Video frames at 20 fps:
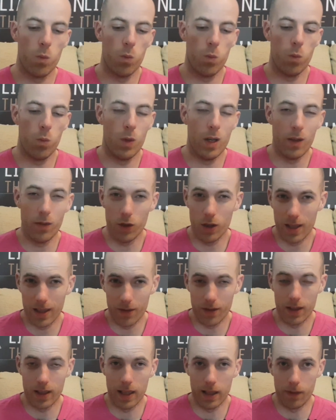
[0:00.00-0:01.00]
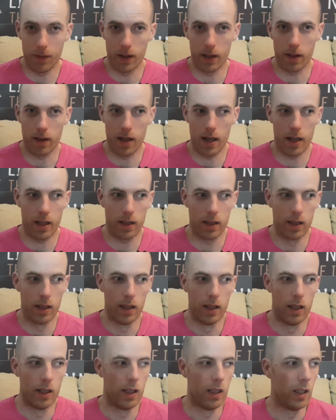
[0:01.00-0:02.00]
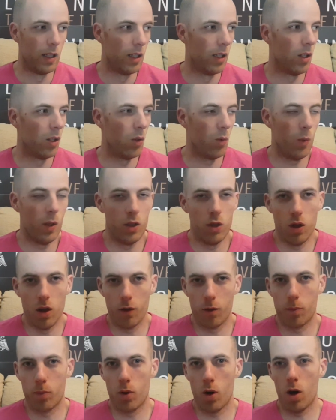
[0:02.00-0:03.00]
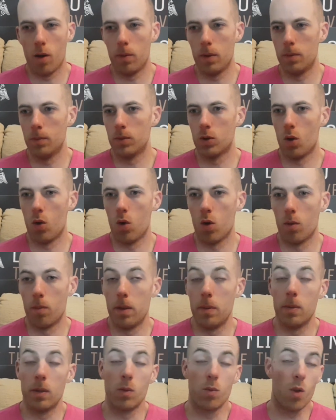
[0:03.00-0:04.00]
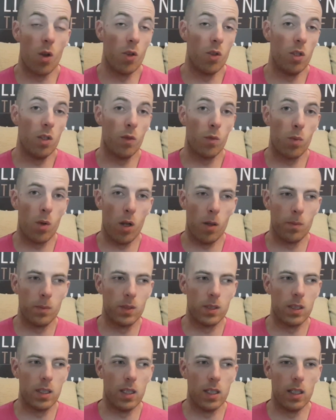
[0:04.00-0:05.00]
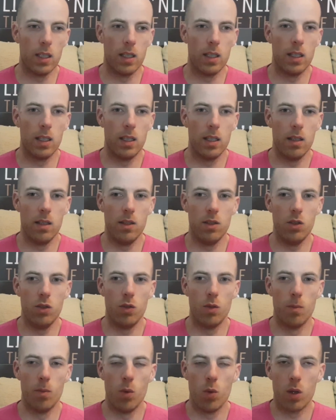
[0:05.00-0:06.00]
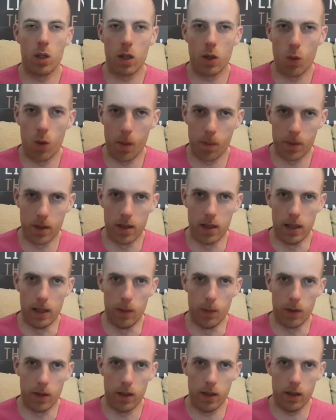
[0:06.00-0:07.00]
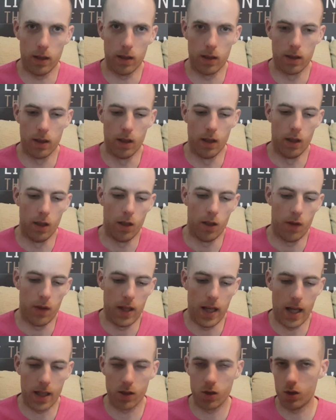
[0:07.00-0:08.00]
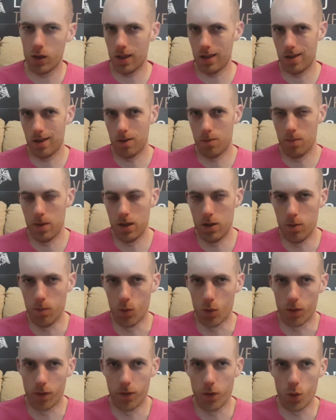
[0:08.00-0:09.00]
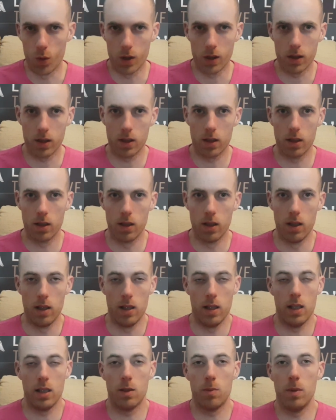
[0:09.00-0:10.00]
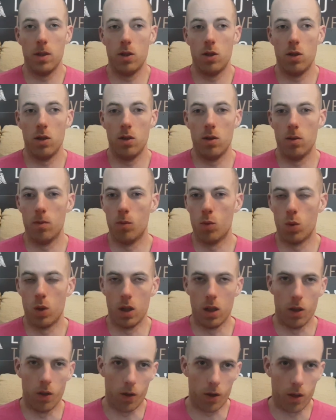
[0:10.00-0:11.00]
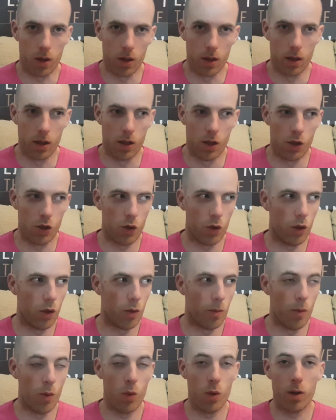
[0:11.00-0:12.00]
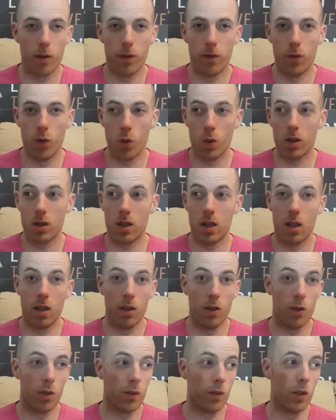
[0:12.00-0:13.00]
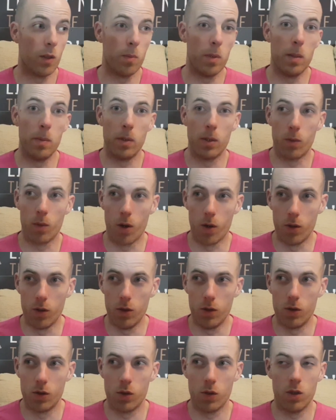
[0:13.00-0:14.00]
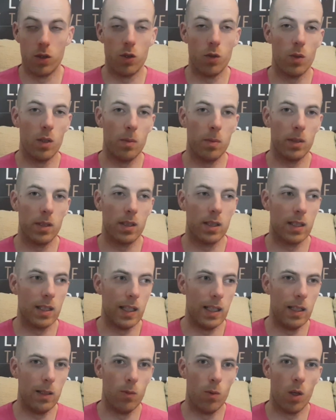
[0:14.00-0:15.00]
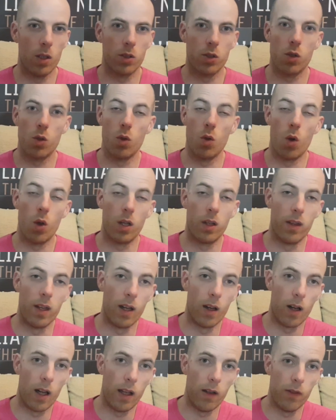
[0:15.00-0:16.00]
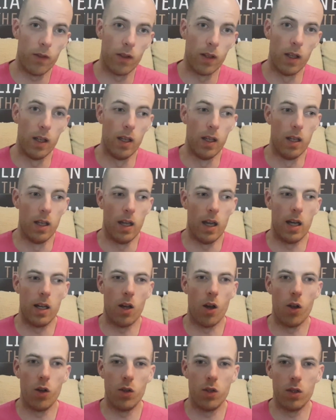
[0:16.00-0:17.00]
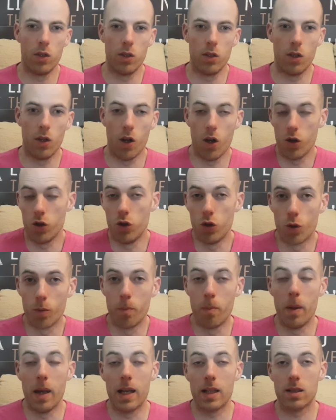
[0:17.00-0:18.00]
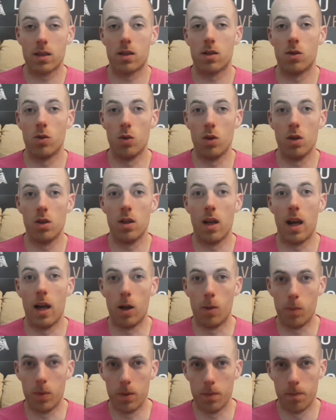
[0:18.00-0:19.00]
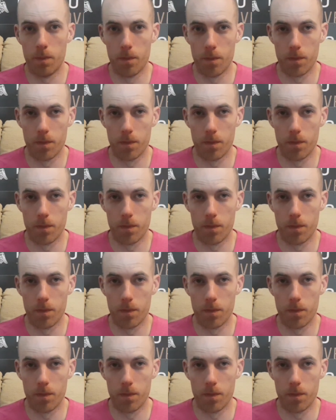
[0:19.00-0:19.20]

Whenever you live a life like that, when you have problems or people around you have problems, that you're more equipped to deal with it. The exercise has made you more focused. It's made you more alert. So you're more focused and alert for the people around you, so that you're able to see what's going on in their life and how you're best suited to help them.